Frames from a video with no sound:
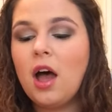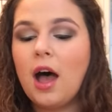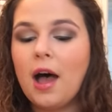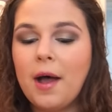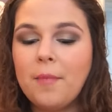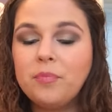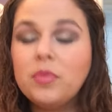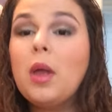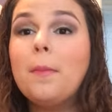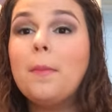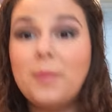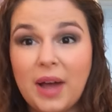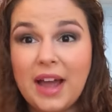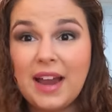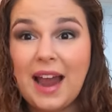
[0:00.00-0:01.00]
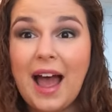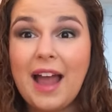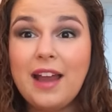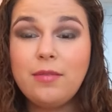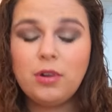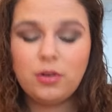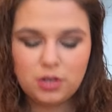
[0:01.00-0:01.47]
But I
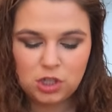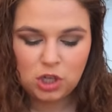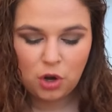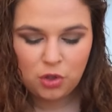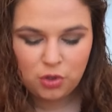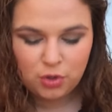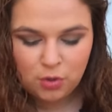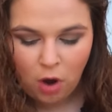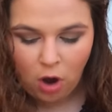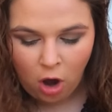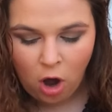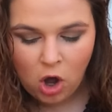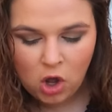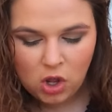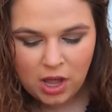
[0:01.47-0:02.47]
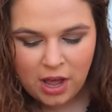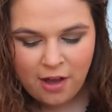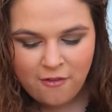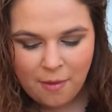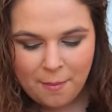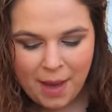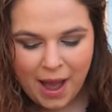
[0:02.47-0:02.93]
am going to go through all
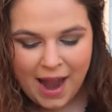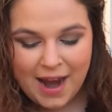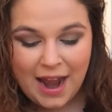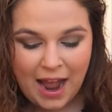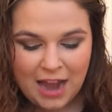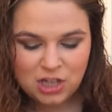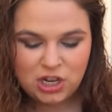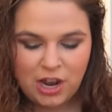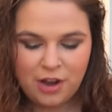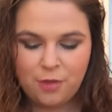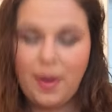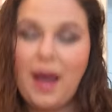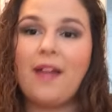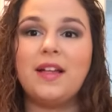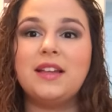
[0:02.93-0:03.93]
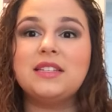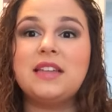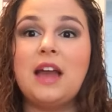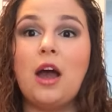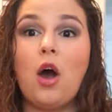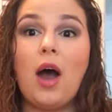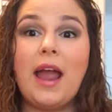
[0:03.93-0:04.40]
of my eyeshadow palettes.
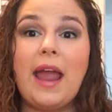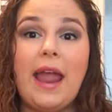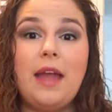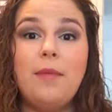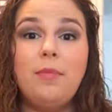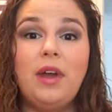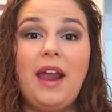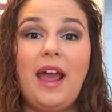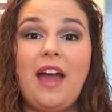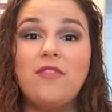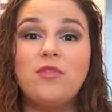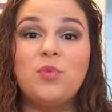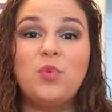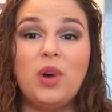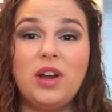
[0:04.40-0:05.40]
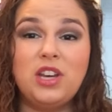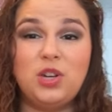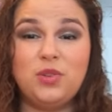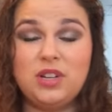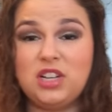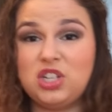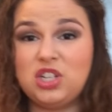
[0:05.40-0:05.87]
Now, I am going to have one
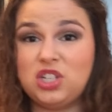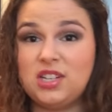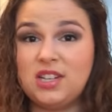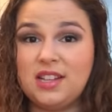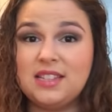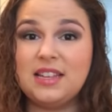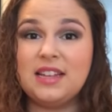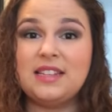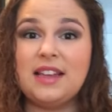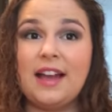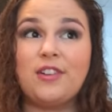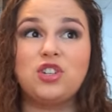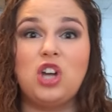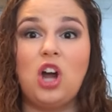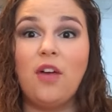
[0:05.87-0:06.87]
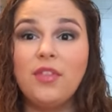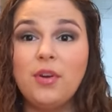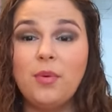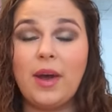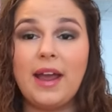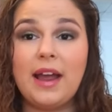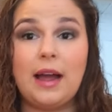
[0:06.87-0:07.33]
new addition to this. It's actually on the
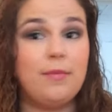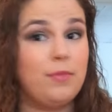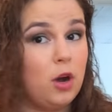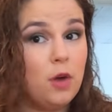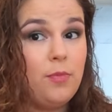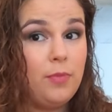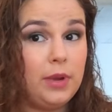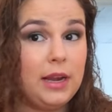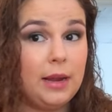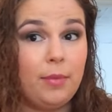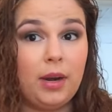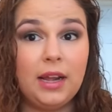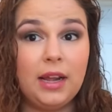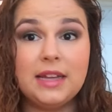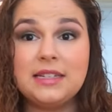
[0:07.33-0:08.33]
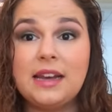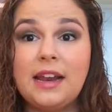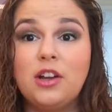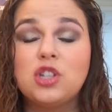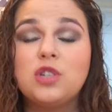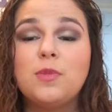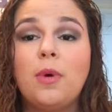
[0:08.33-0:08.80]
way. I'm going to get it
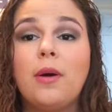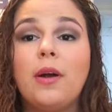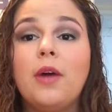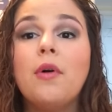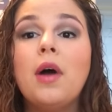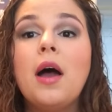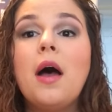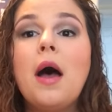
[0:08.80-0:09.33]
today or tomorrow.